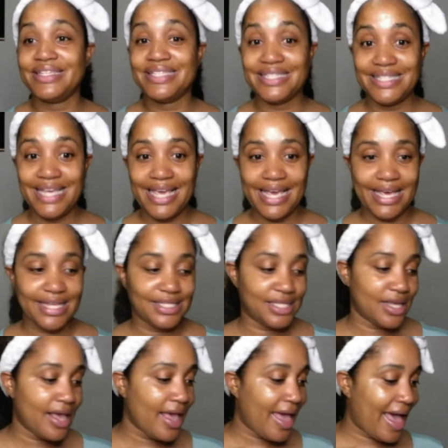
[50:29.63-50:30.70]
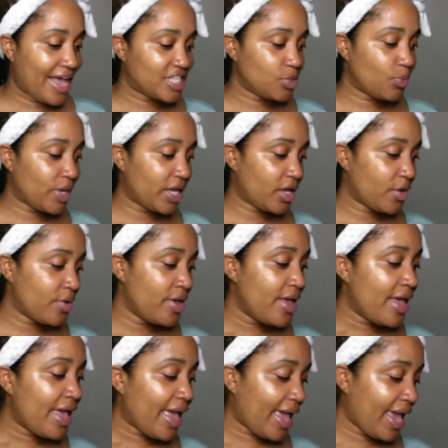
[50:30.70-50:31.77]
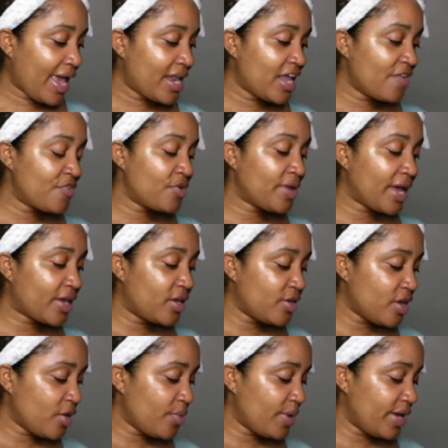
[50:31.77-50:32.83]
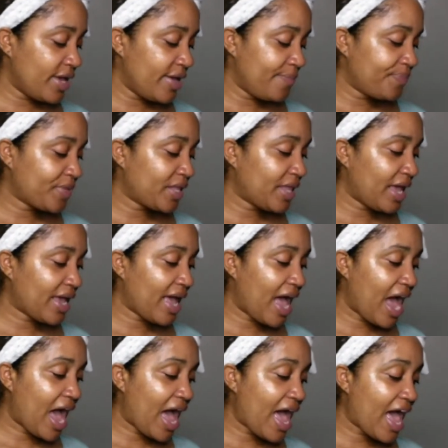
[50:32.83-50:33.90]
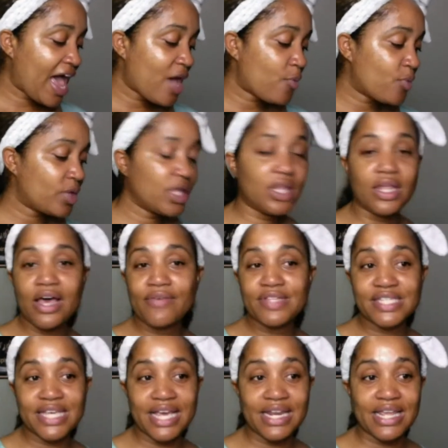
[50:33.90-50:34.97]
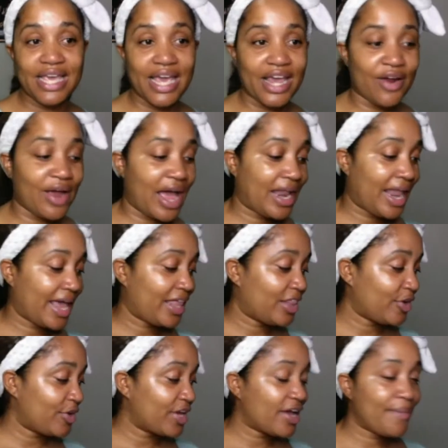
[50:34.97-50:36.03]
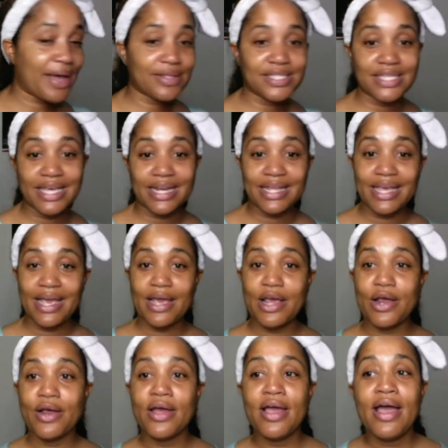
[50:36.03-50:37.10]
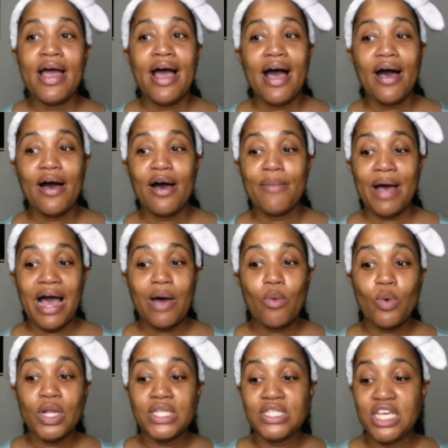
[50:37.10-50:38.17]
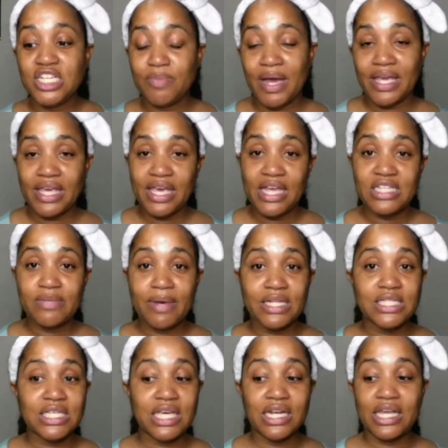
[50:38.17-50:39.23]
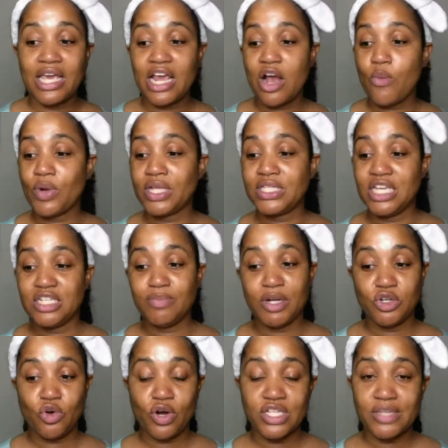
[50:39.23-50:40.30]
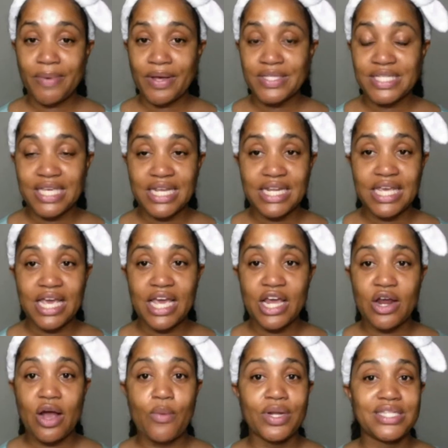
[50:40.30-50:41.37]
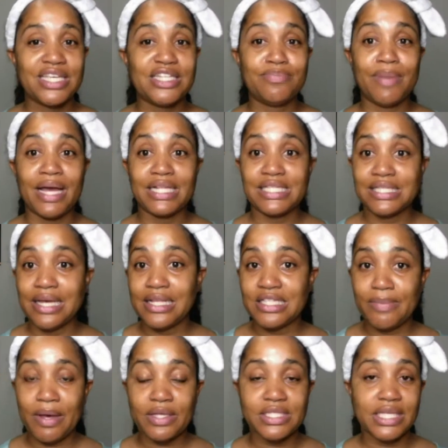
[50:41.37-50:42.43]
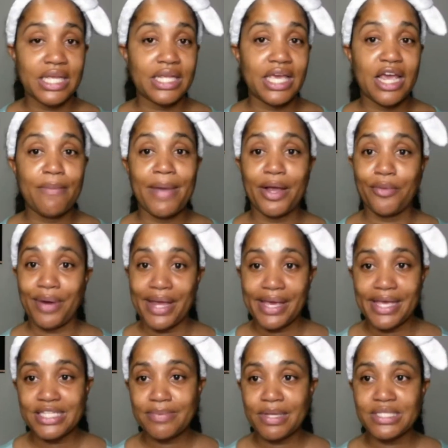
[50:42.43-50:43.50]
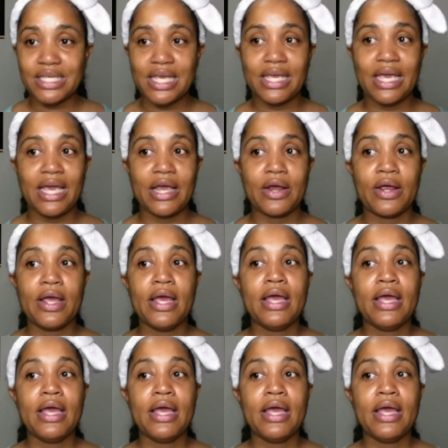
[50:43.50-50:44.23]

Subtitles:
see it as well. And if you're like, you know what, like I really love skincare. I like learning about skincare. I want to teach my kids about skincare. I want to teach my daughters about skincare. I want to teach my sons about skincare, my grandkids about skincare.